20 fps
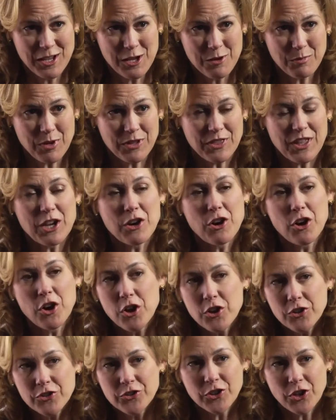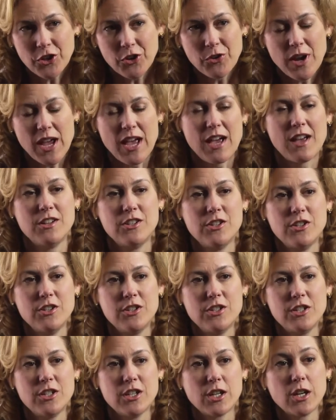But they also had
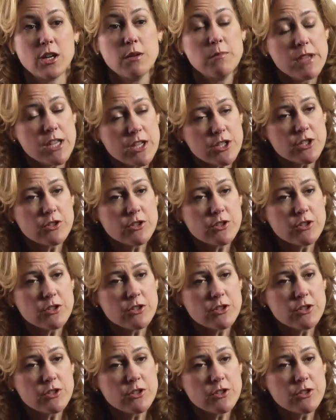to commit